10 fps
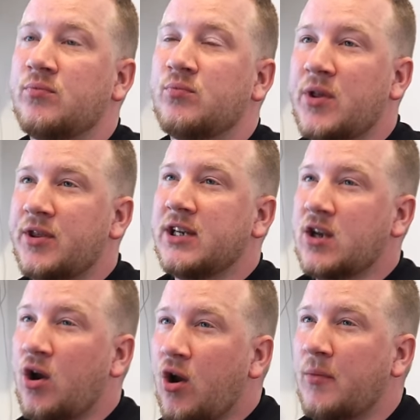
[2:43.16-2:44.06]
One thing
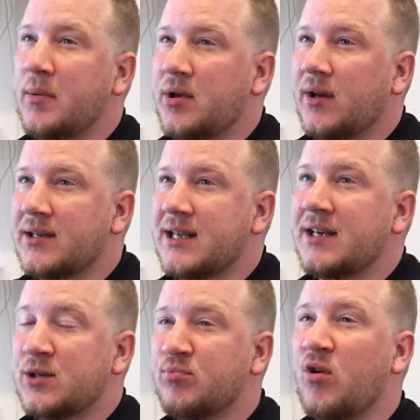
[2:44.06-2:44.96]
that a lot of people don't
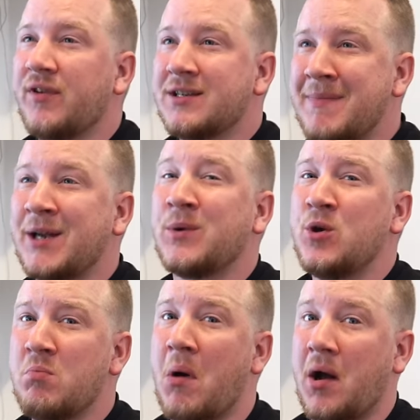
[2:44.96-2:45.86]
understand is profit is made when
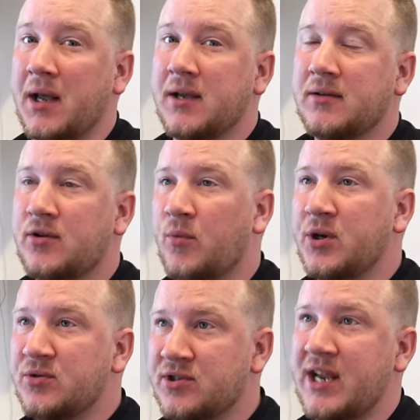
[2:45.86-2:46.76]
you buy, not when
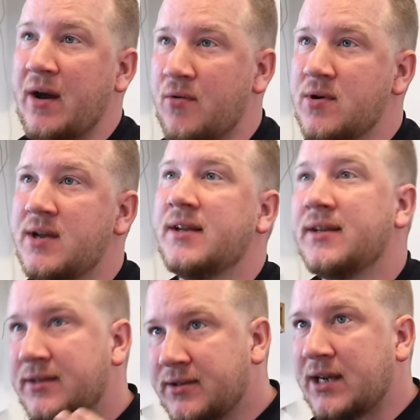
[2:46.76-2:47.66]
you sell.
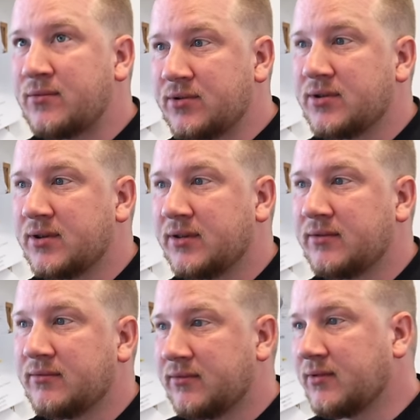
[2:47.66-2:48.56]
Sounds
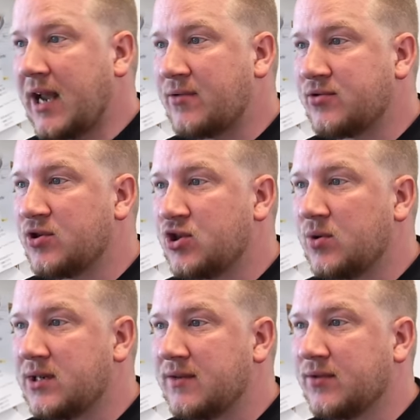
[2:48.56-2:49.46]

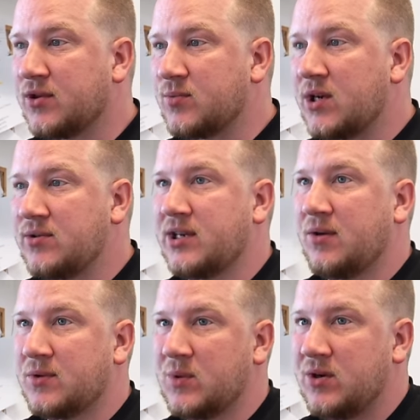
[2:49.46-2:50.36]
counterintuitive, because when you
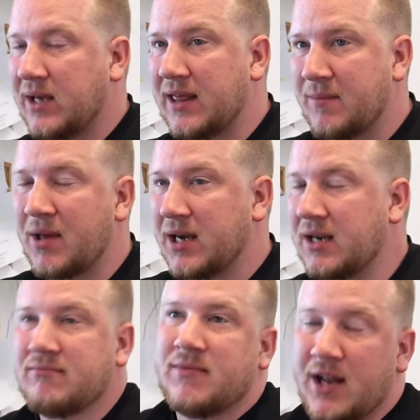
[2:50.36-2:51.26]
sell is when you get the
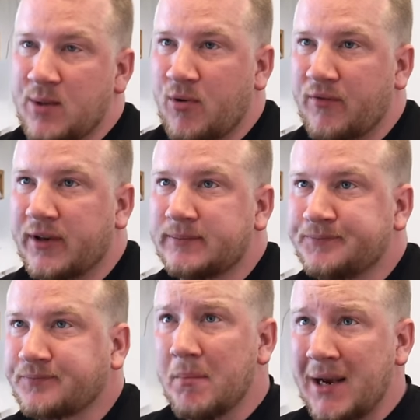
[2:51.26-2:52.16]
money and the profit.
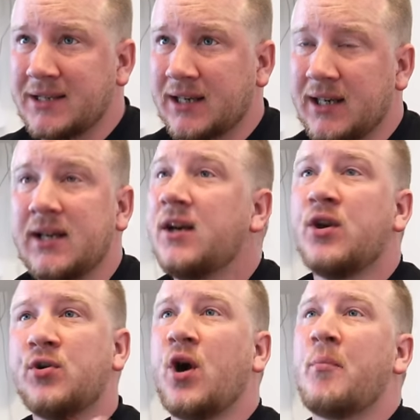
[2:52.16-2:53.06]
Basically,
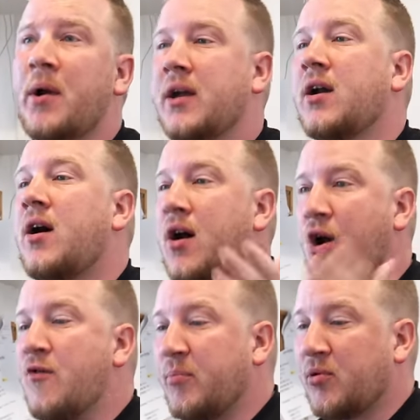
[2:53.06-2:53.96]
you can't buy a car
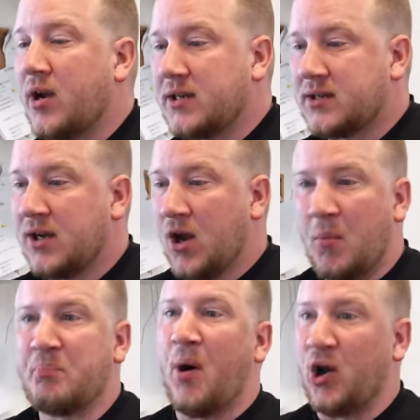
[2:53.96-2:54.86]
overpriced,
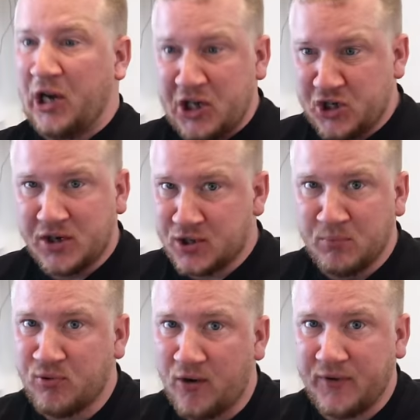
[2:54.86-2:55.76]
polish some
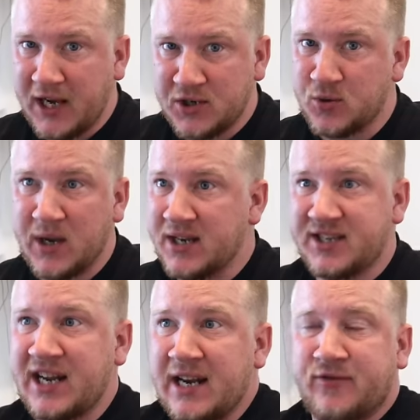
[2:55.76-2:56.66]
profit into it, and
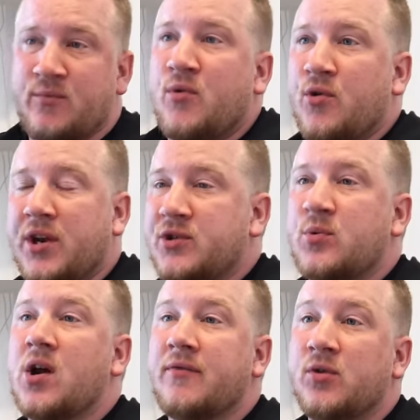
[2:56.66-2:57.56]
sell it for more than it's
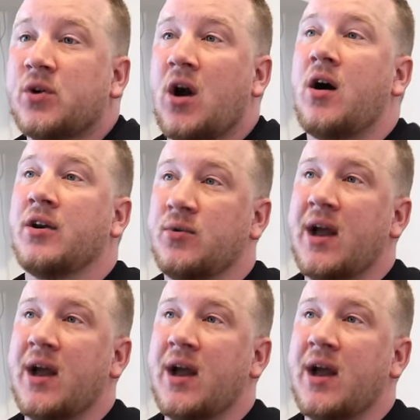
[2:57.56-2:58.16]
worth. You can't.